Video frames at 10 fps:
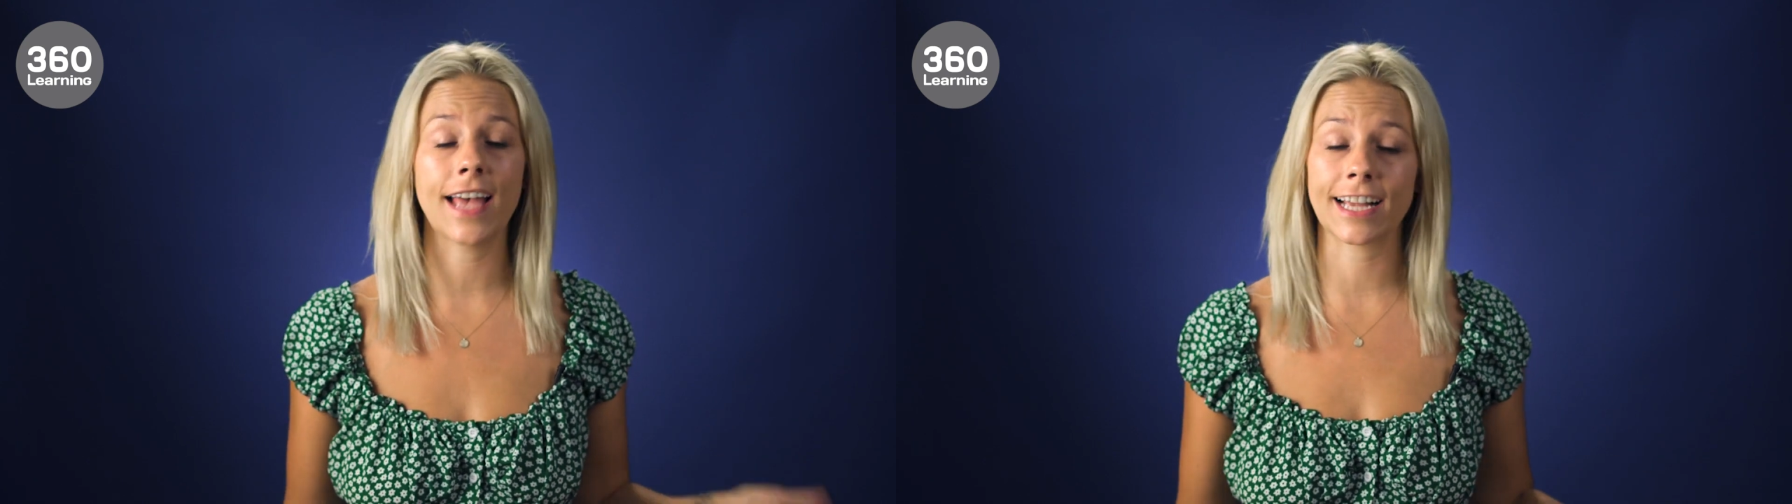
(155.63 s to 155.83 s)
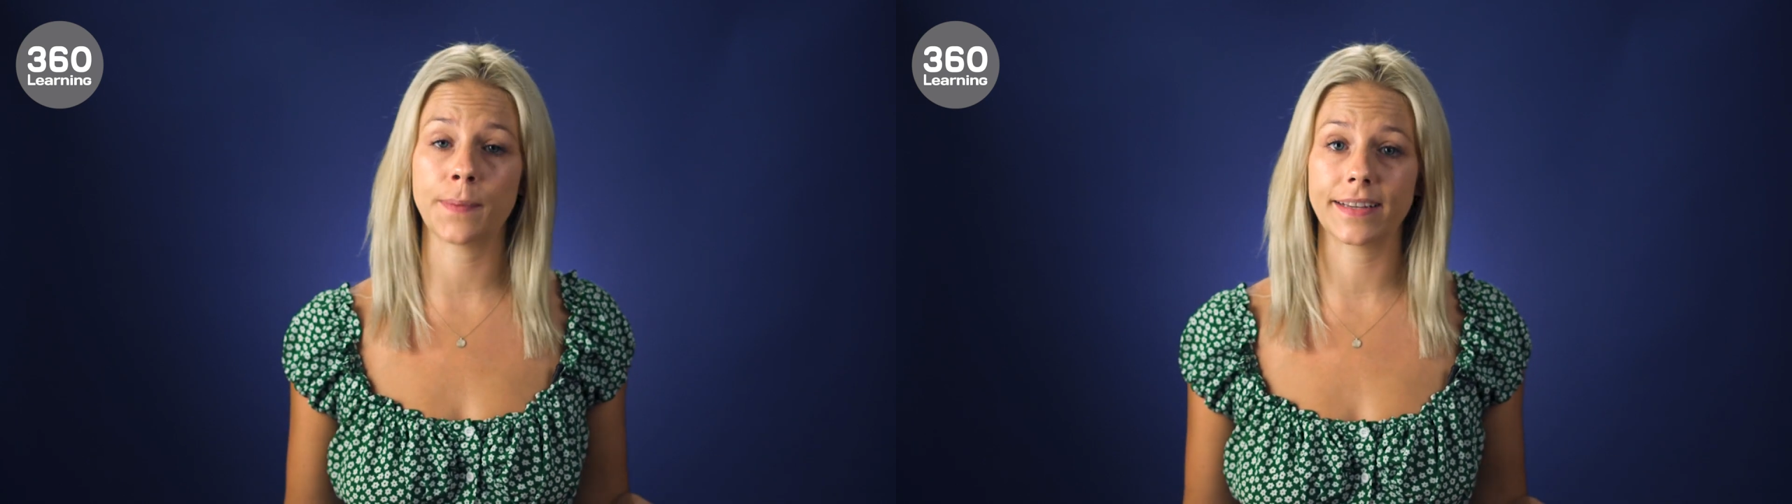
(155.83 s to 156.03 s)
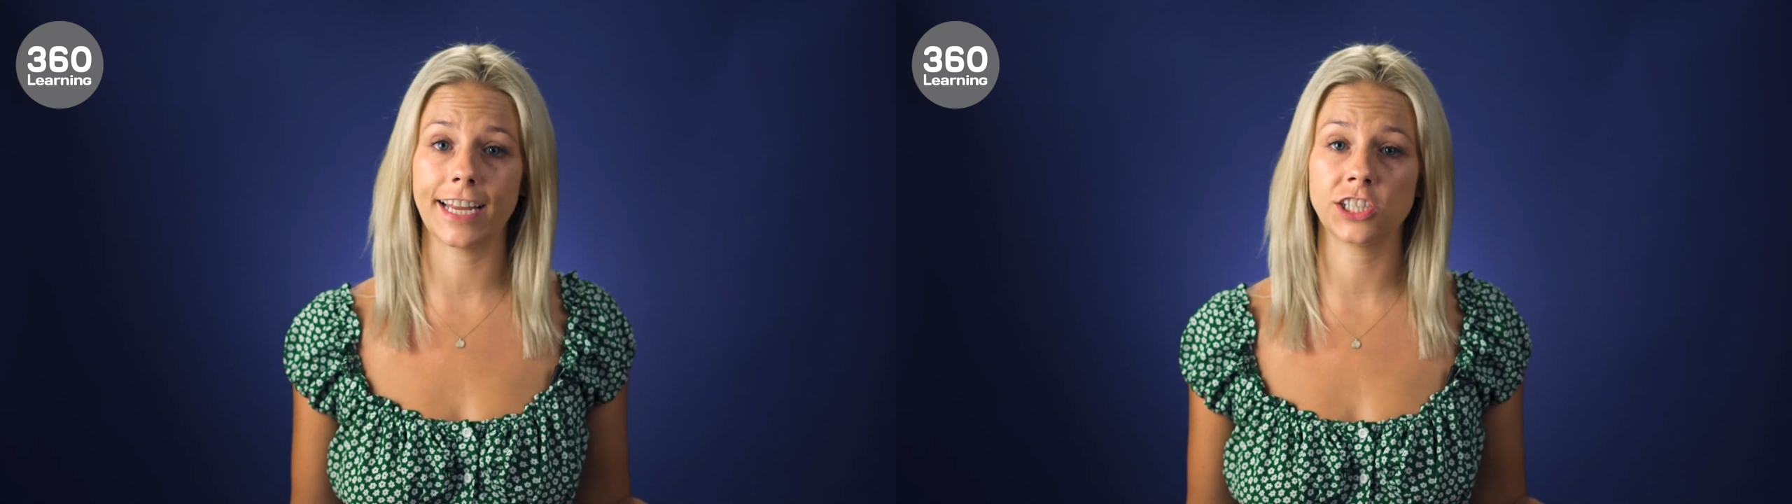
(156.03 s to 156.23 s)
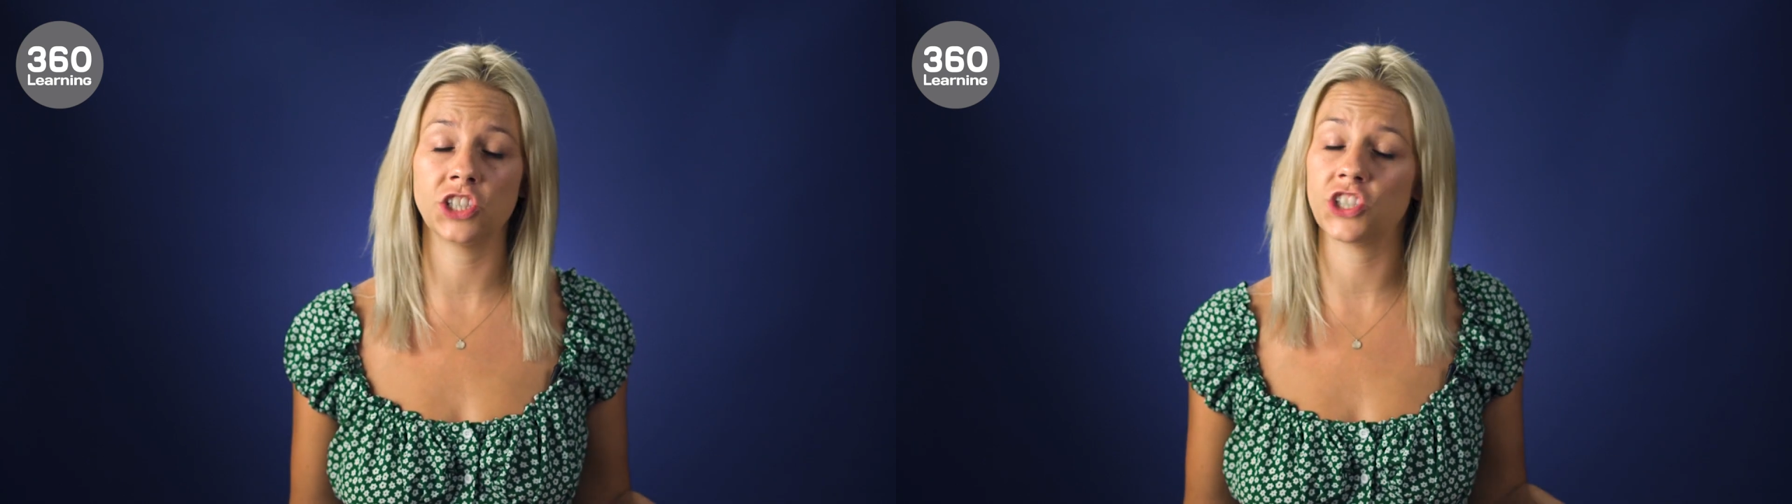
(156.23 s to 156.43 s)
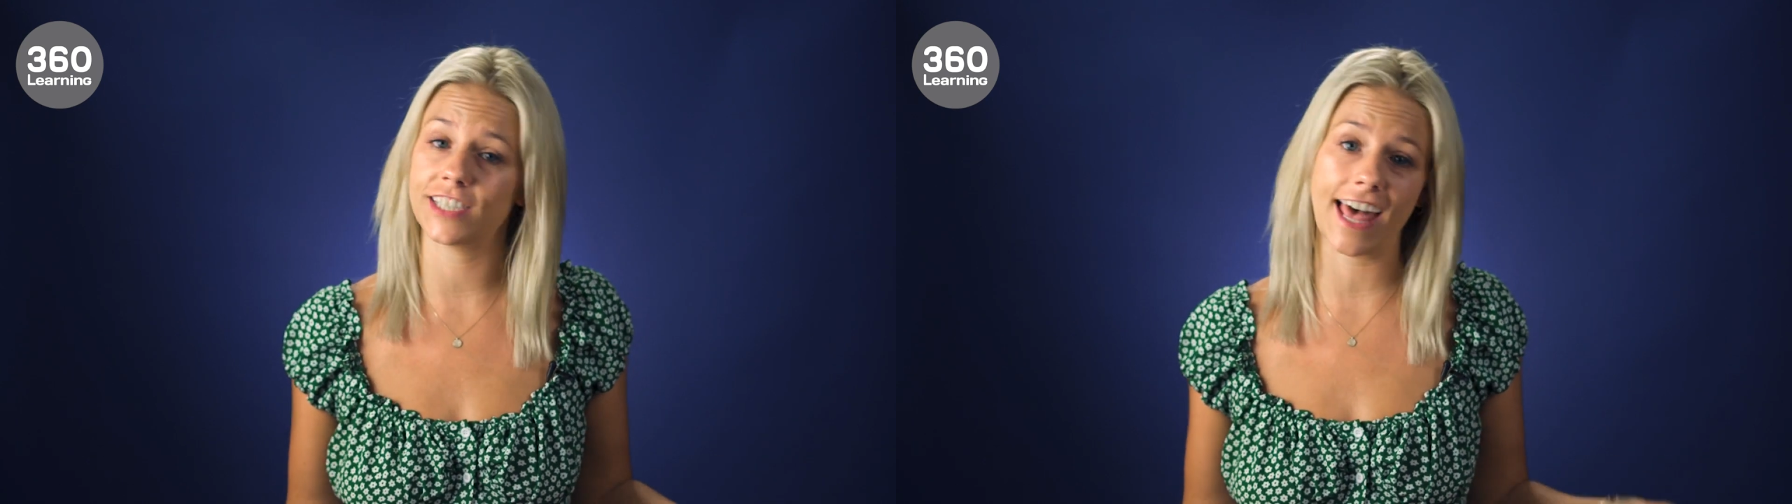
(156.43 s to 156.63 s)

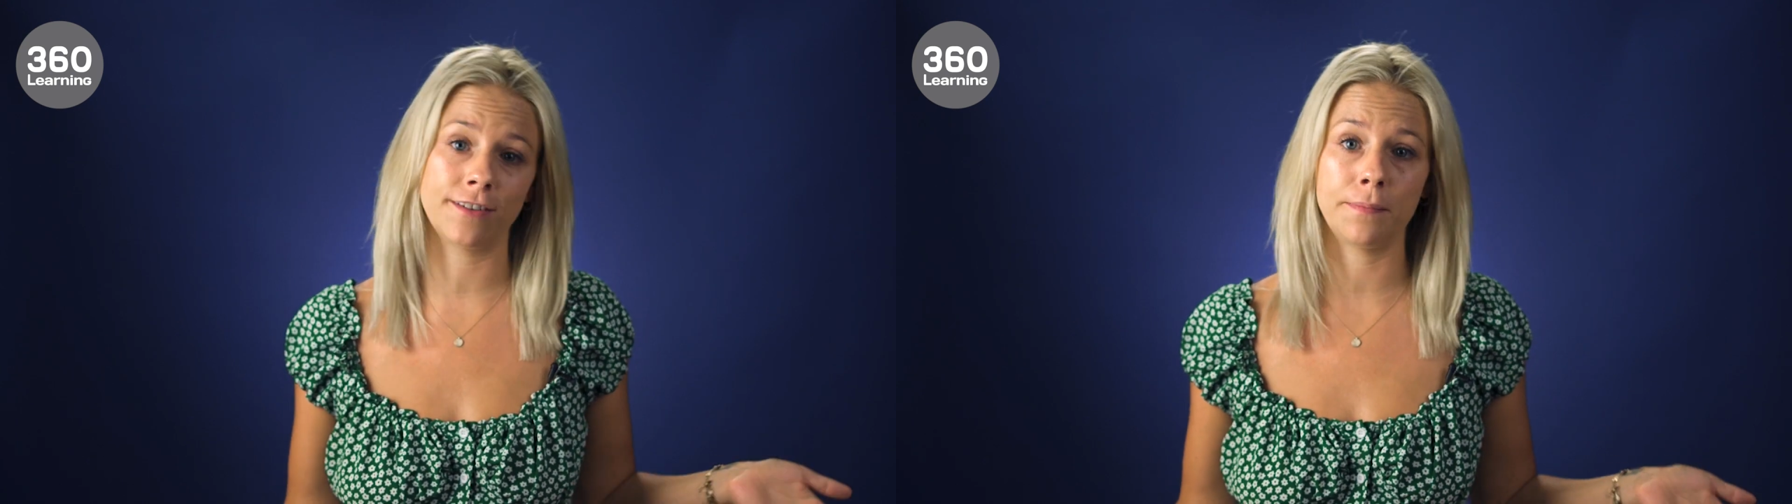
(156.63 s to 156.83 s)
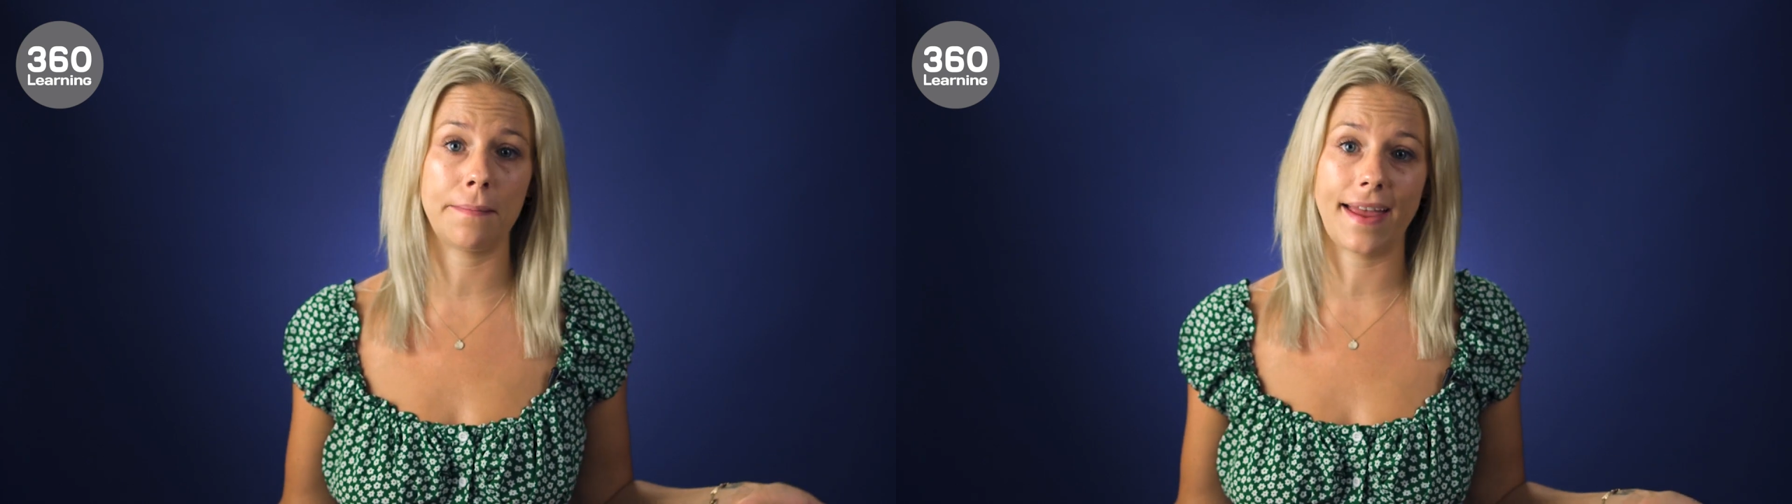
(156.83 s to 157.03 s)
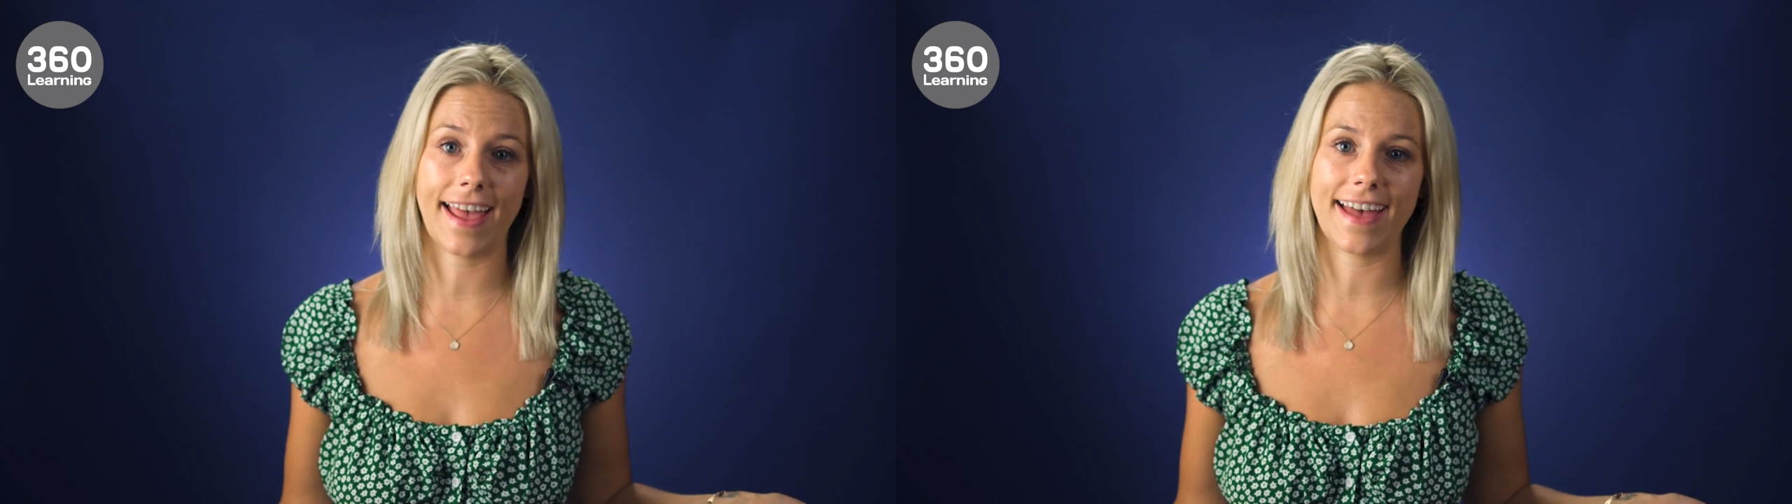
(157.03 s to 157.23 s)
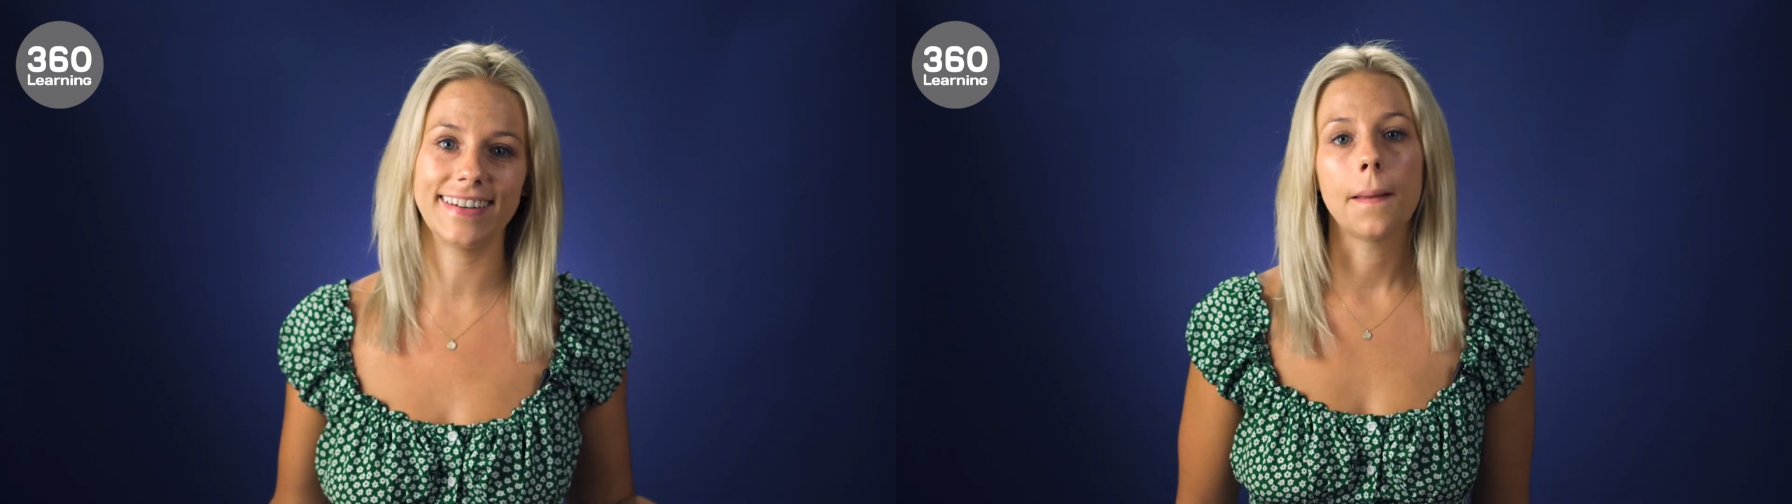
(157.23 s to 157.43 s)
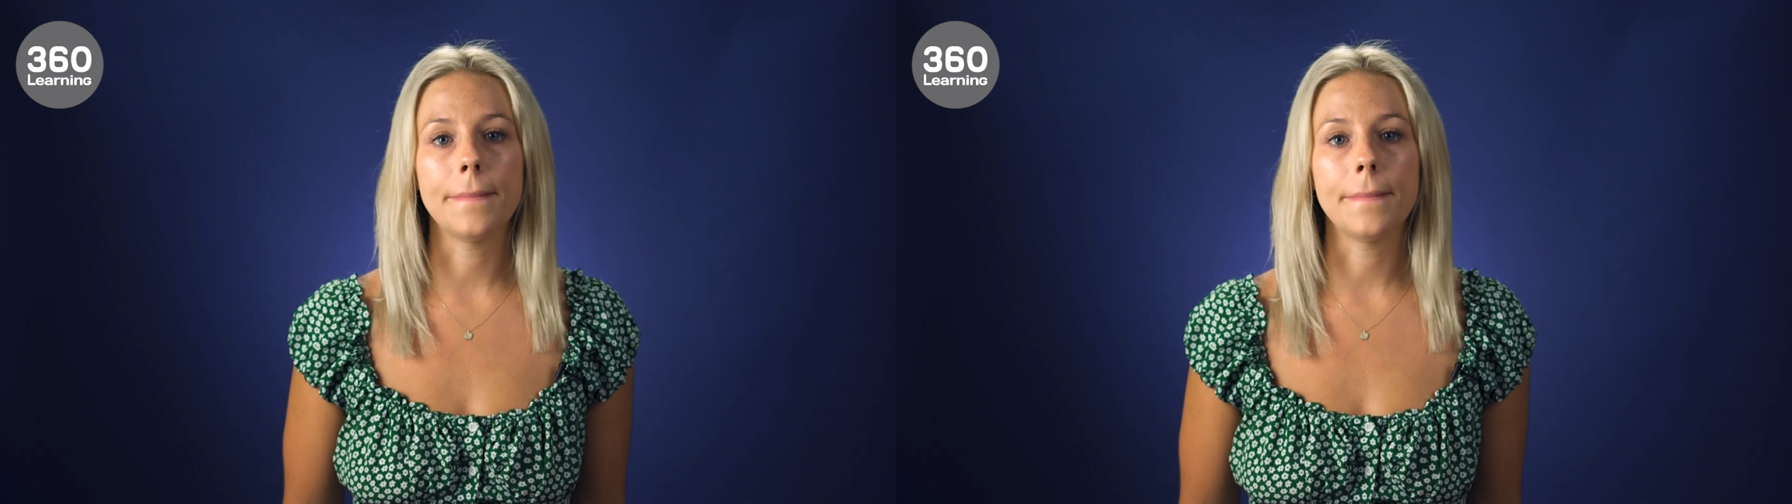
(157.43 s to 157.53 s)
expectations just haven't been met yet.